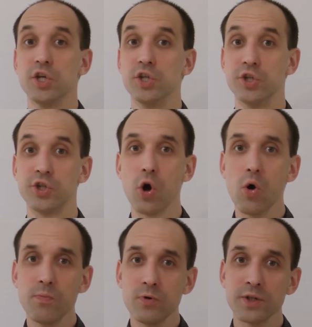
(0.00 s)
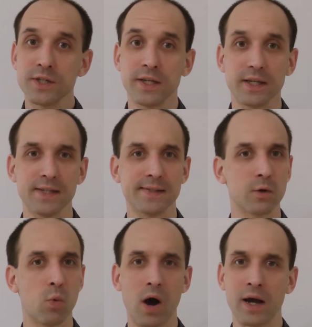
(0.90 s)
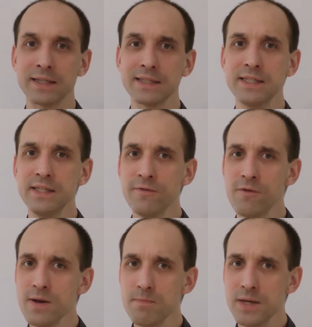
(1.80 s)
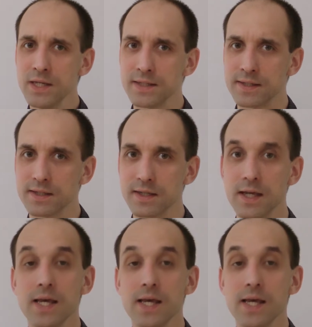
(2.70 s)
Interpreting is quite a different beast,